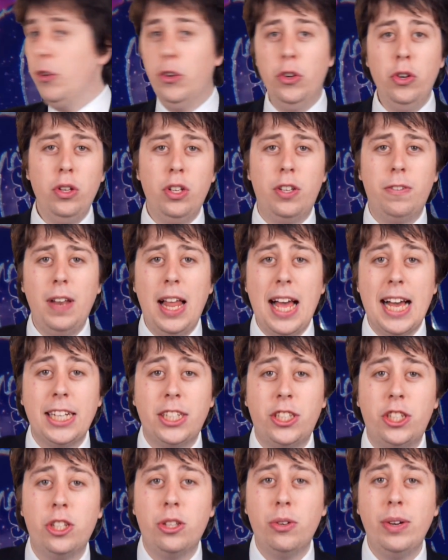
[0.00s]

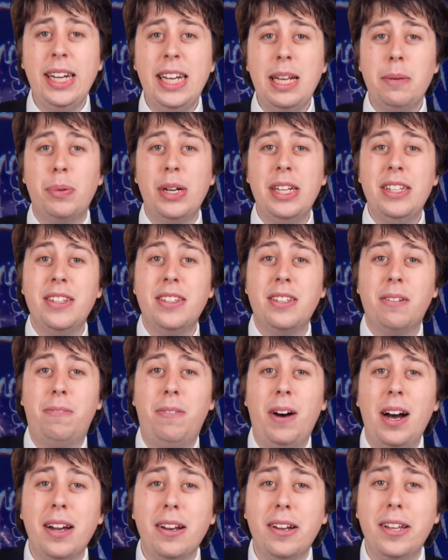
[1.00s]
Newsflash, 3D printers are
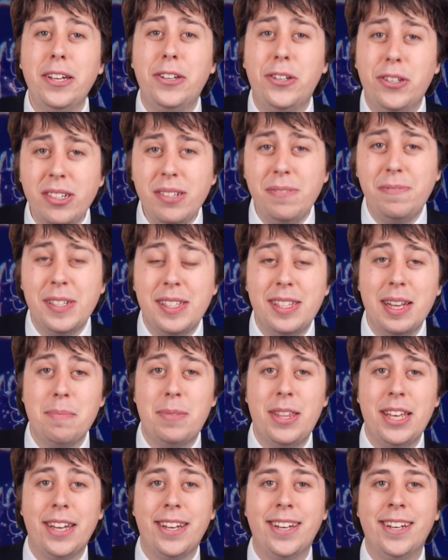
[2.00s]
finally good for
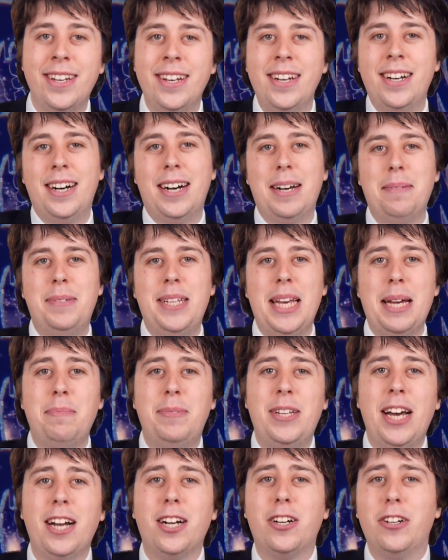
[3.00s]
something. I'm
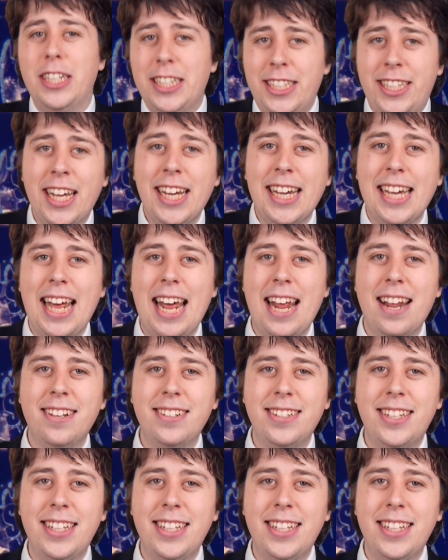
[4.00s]
Sam Tucker and check it out